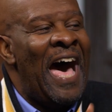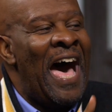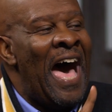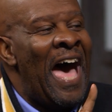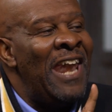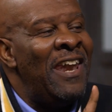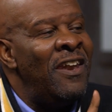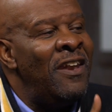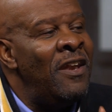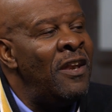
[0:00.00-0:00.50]

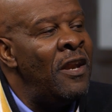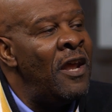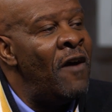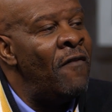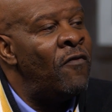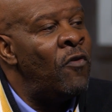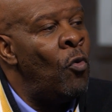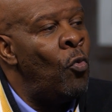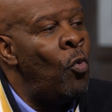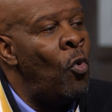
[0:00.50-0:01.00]
I
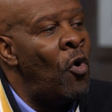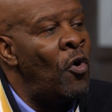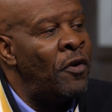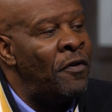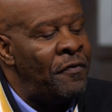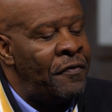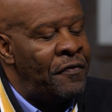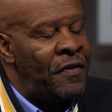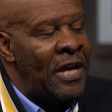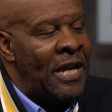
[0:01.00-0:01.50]
never want
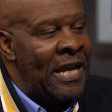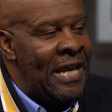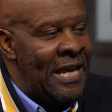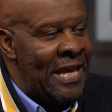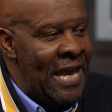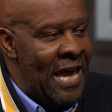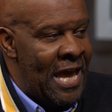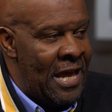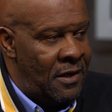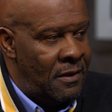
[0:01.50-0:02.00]
to
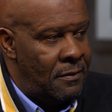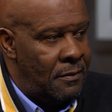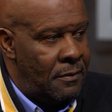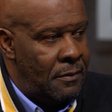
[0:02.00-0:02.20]
forget